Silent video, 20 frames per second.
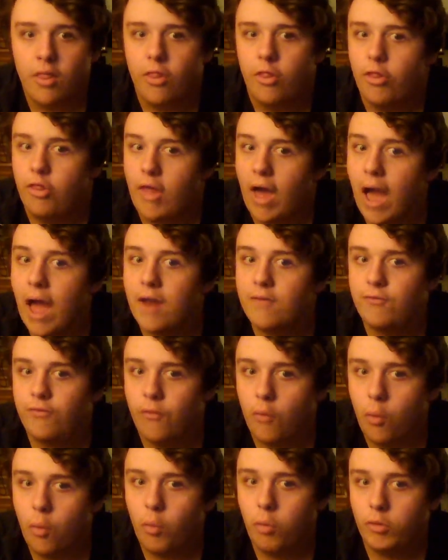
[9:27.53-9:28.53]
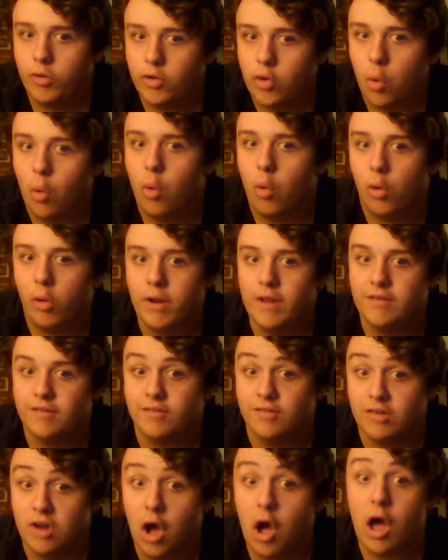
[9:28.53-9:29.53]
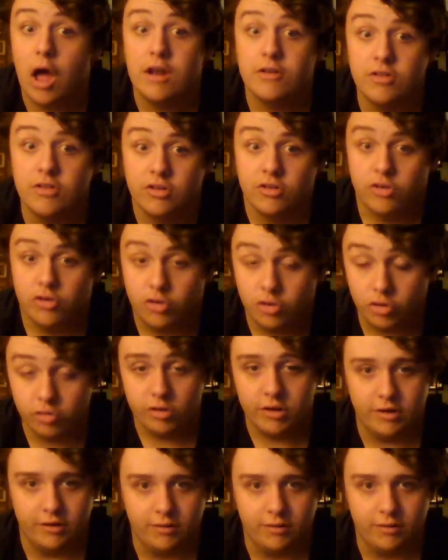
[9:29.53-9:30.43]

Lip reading: that forward core is not good.